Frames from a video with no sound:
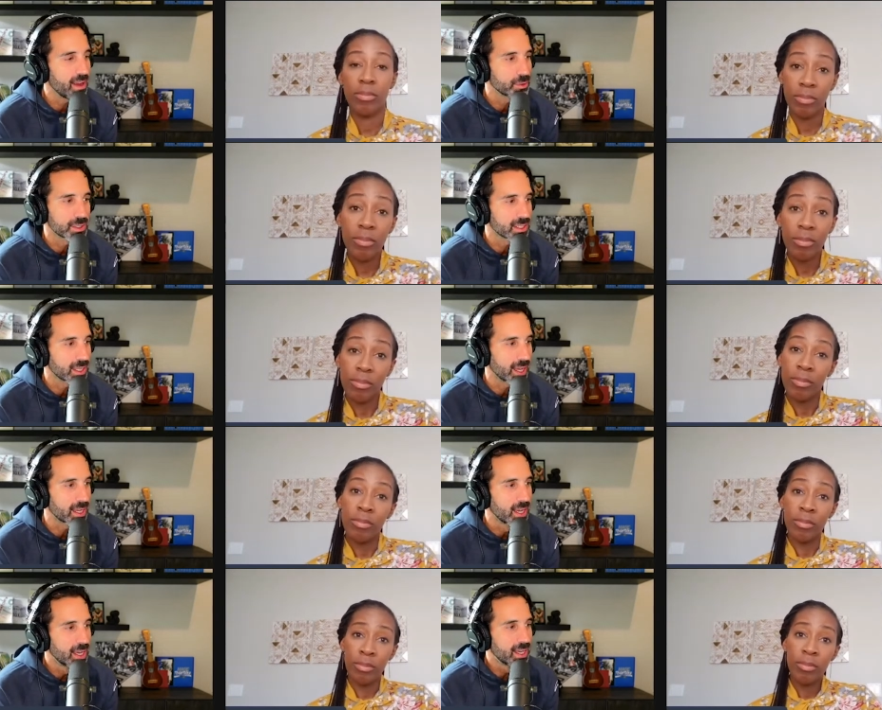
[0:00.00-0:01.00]
Speaker 1: those like
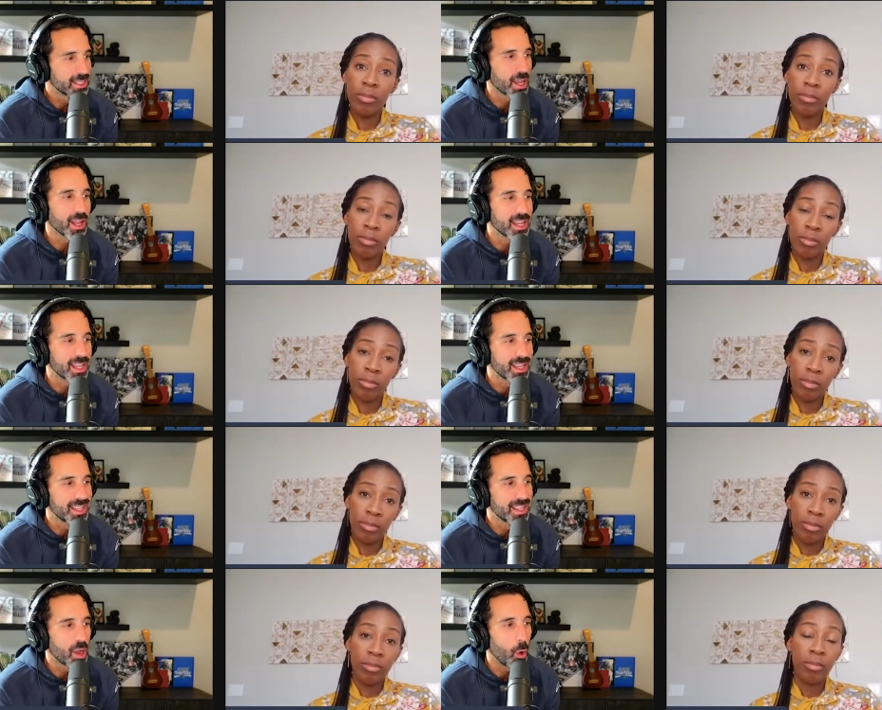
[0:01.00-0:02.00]
it's not like
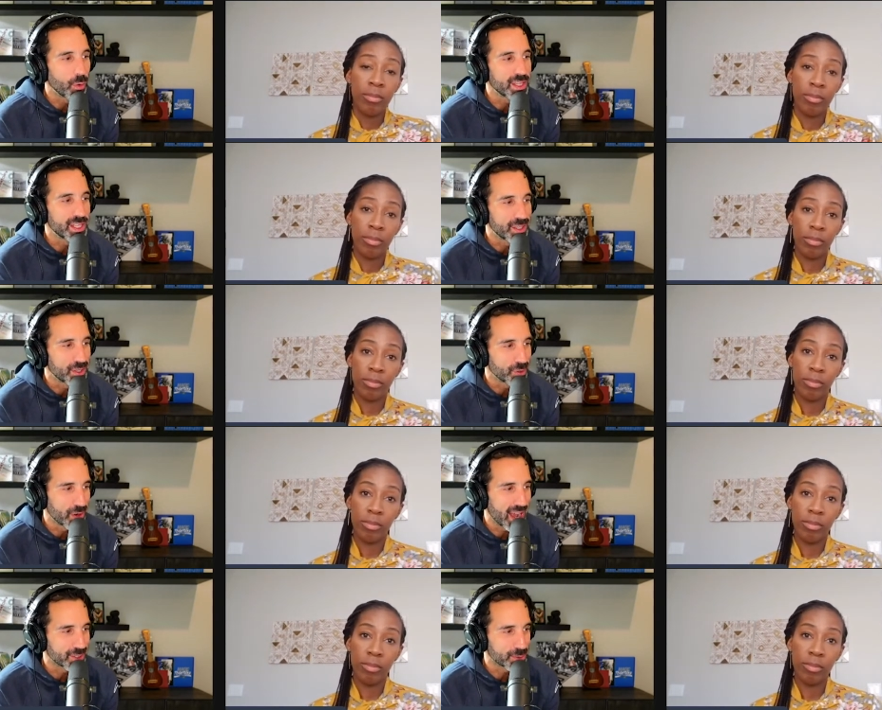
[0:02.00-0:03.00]
only you had
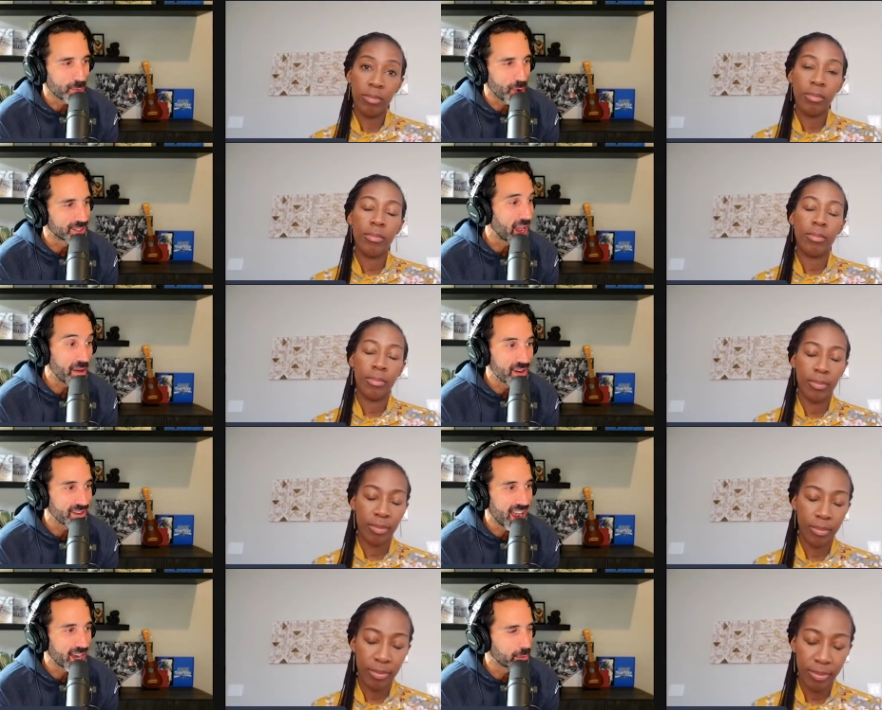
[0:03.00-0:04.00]
those moments. I've never
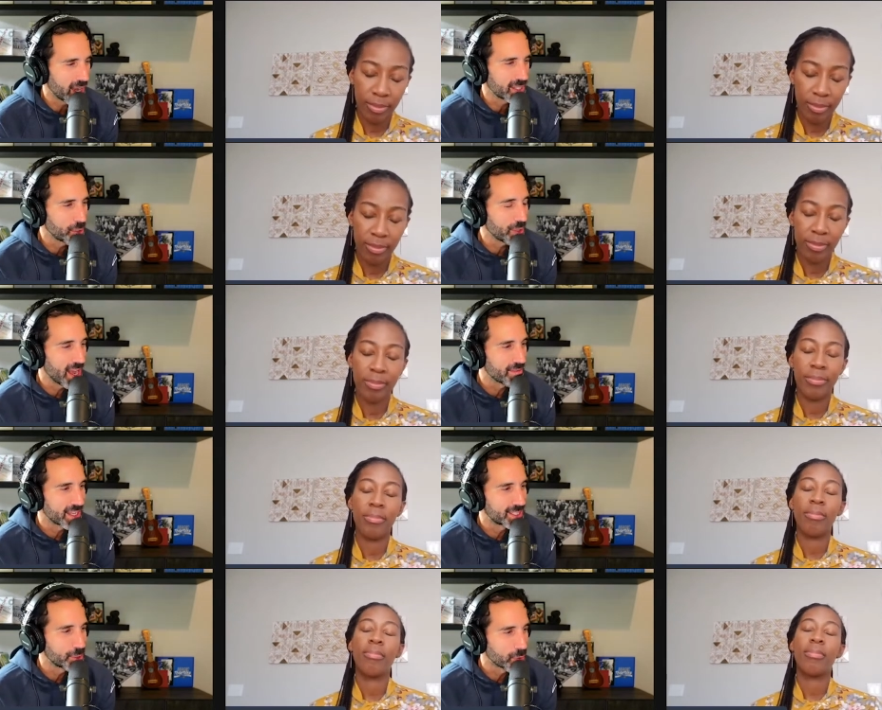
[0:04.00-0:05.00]
had them. I totally have that
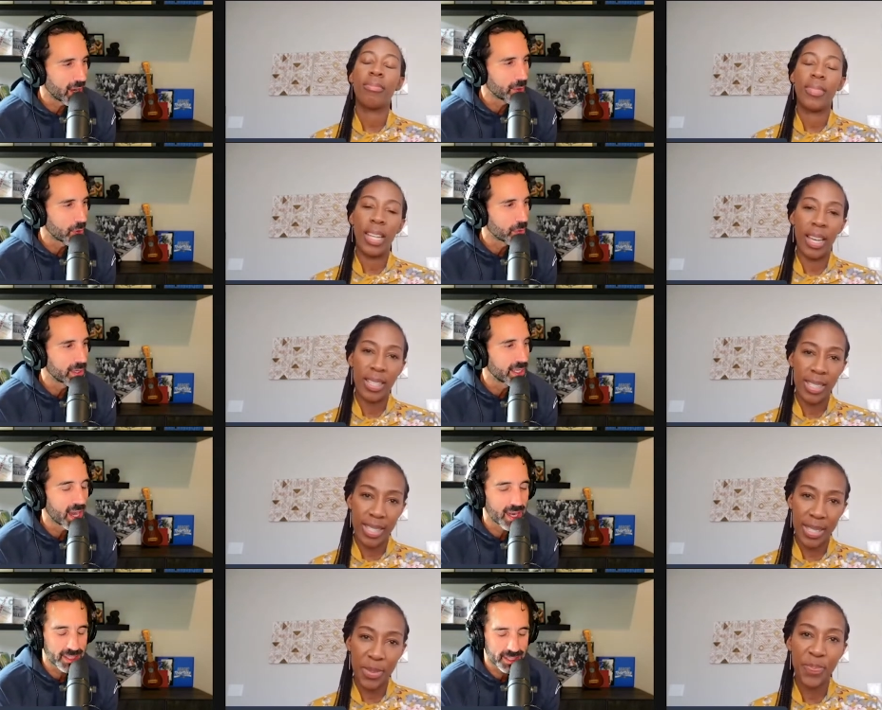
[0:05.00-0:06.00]
too, right? Where we kind
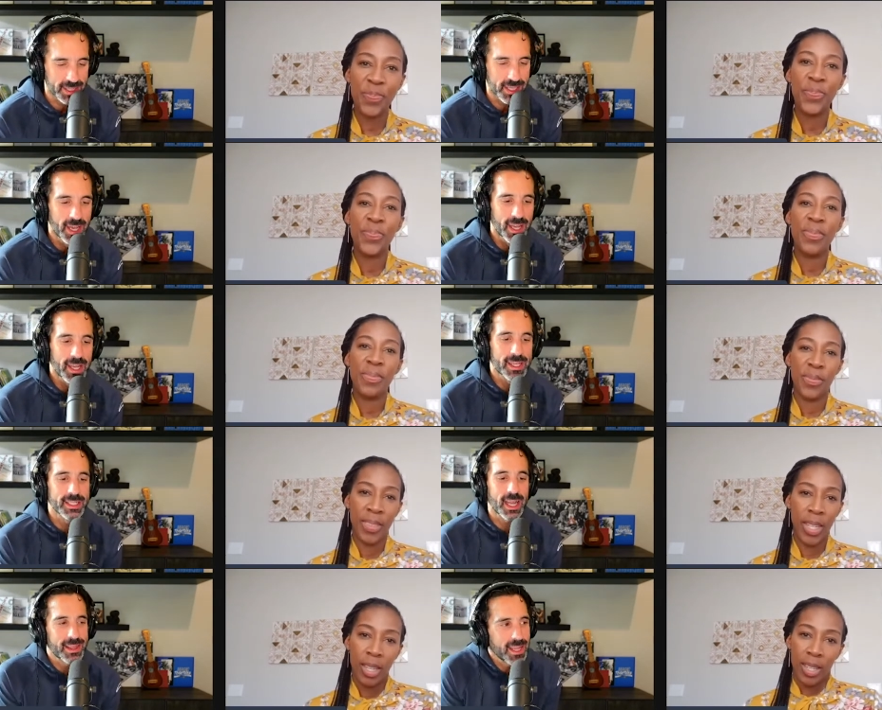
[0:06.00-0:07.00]
of just because I
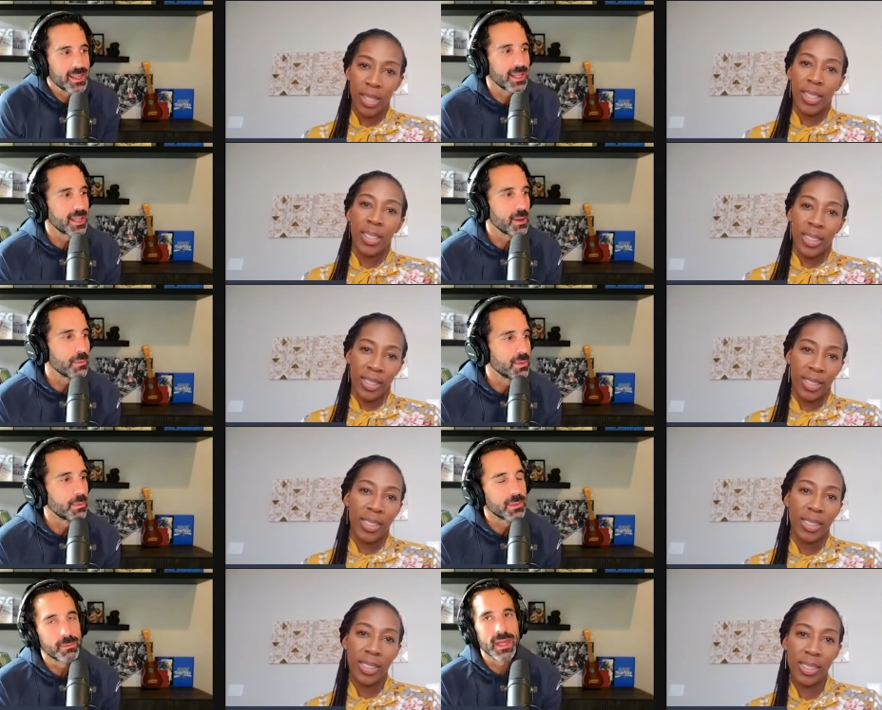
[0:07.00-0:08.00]
think that the the
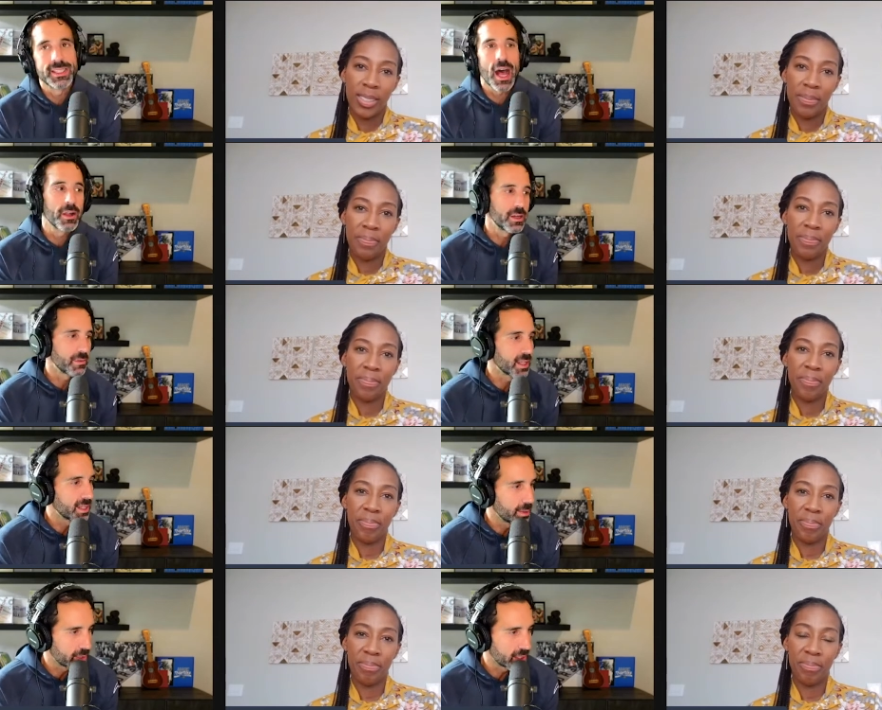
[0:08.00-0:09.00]
mentality of like
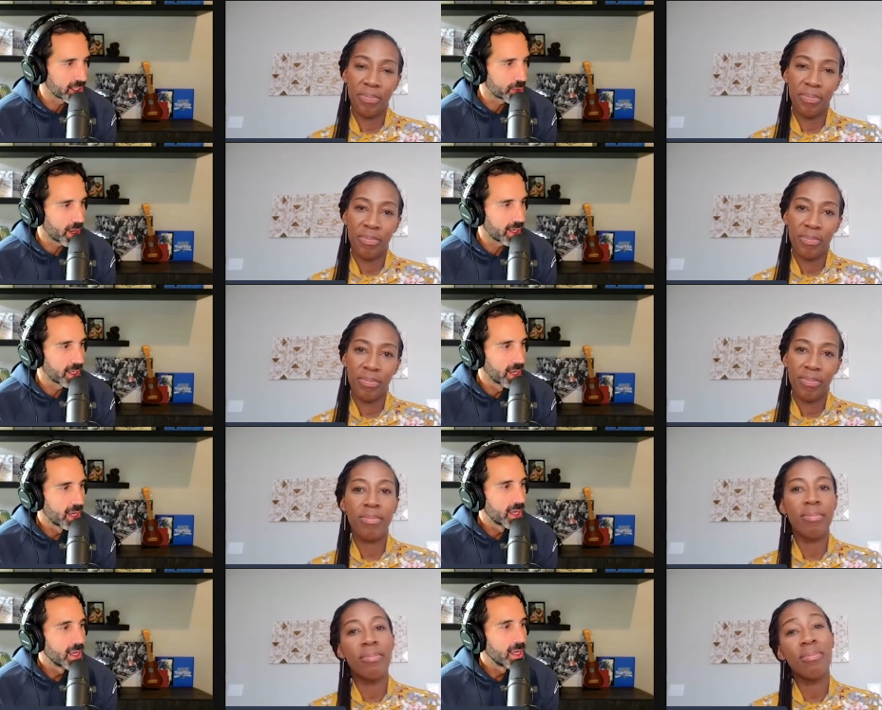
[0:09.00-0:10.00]
limitless, right?
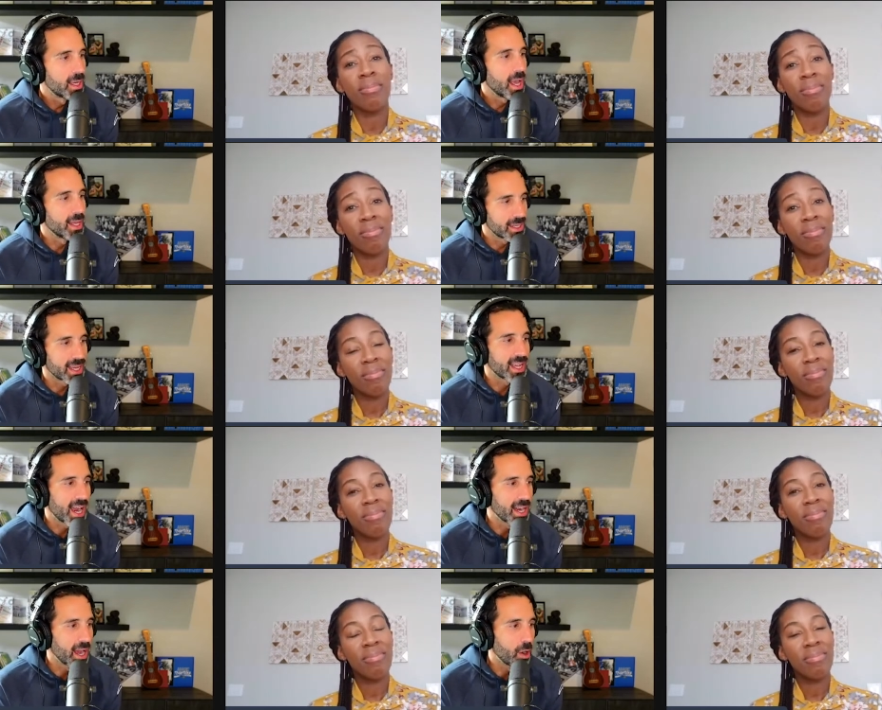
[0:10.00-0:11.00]
Mm. And I kind
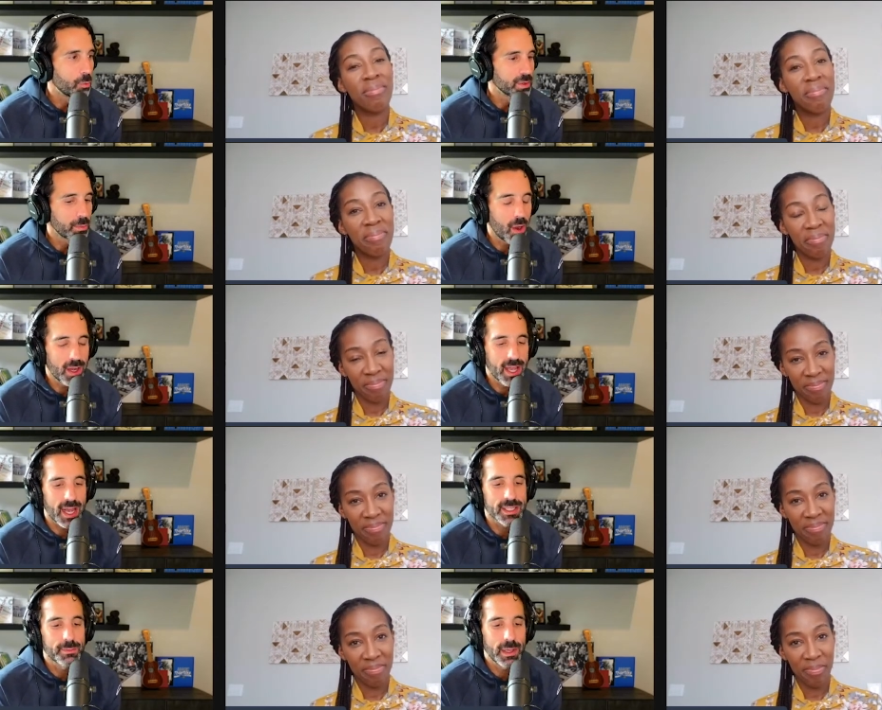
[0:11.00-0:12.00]
of I open the
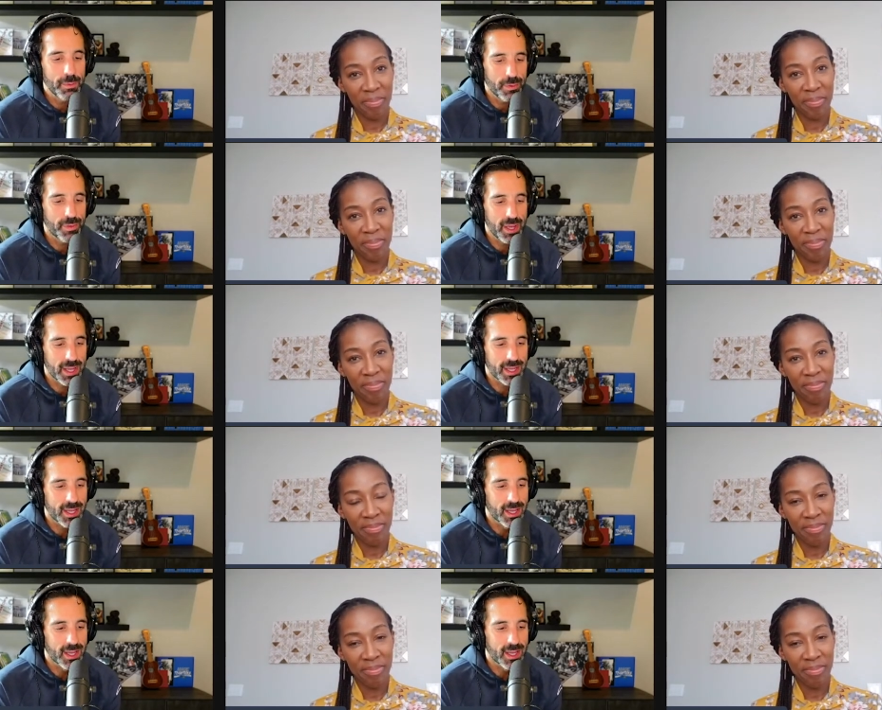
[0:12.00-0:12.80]
podcast. People think